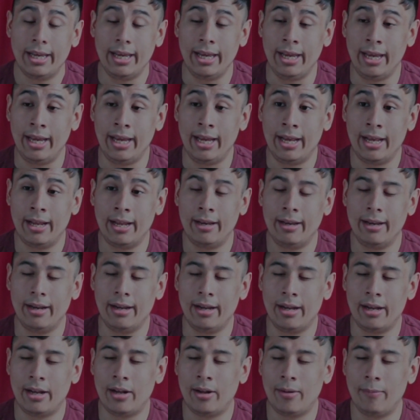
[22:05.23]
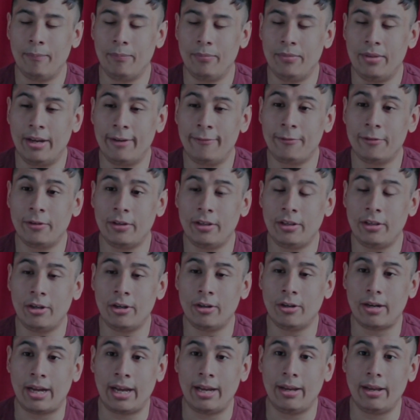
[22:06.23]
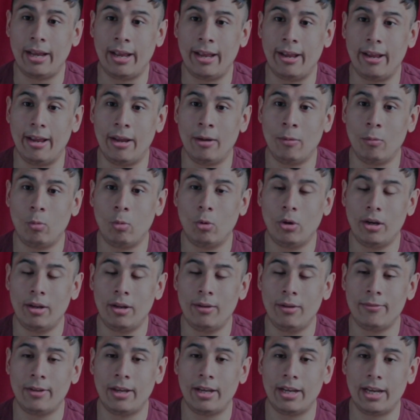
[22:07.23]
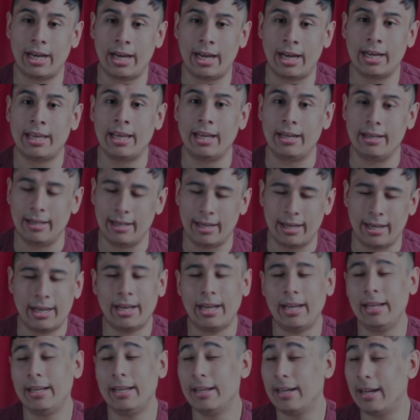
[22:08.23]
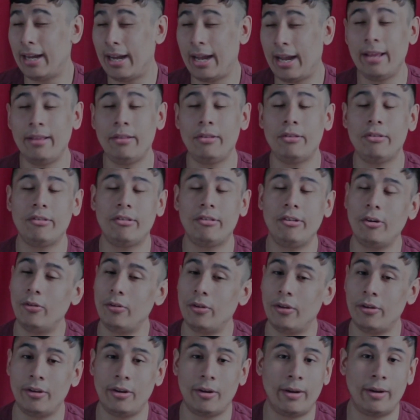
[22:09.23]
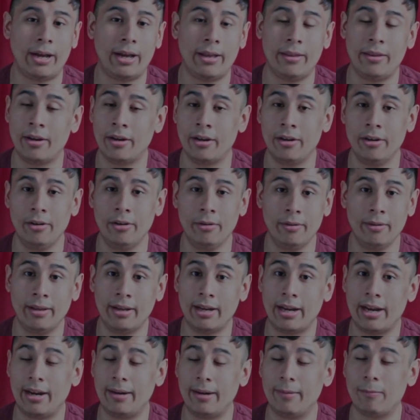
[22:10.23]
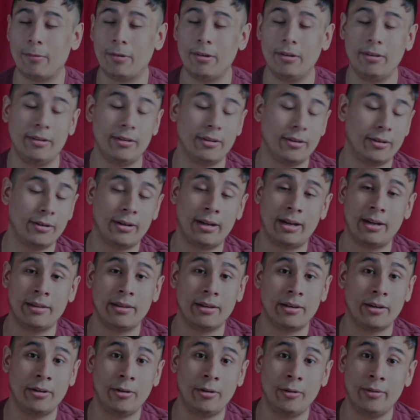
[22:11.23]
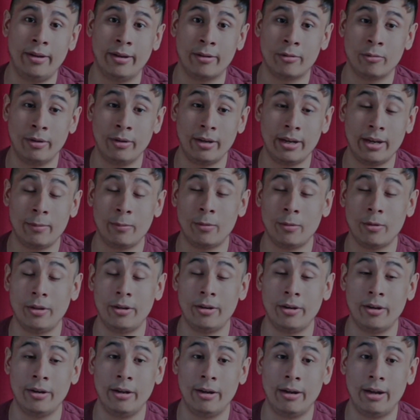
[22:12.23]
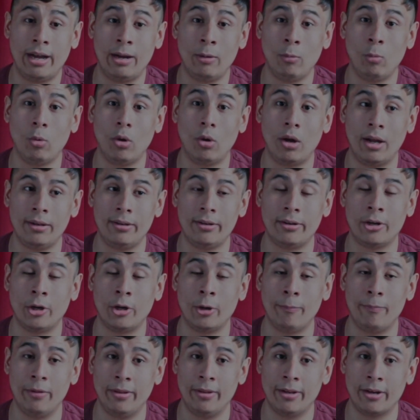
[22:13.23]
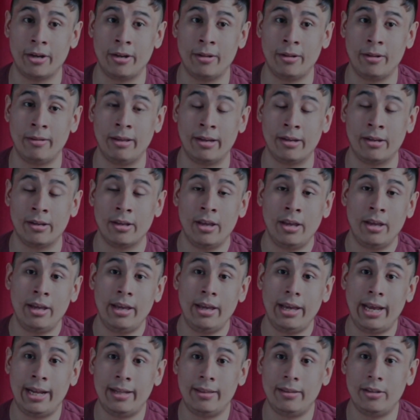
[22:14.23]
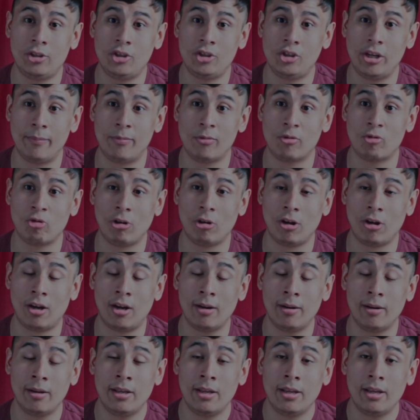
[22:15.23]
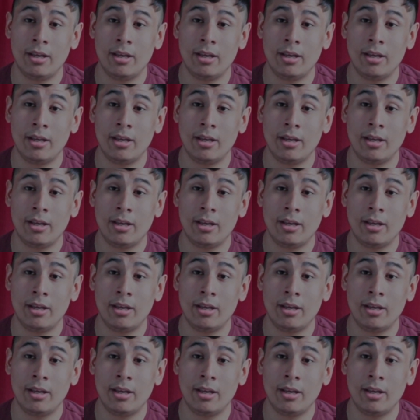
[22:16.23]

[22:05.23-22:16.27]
And definitely, you know, it would have, like, again, I still don't know how they're going to do it. Like, I really don't know how they're going to do it next week. I really don't know. I want to hope that they're going to, like, end the ship strong.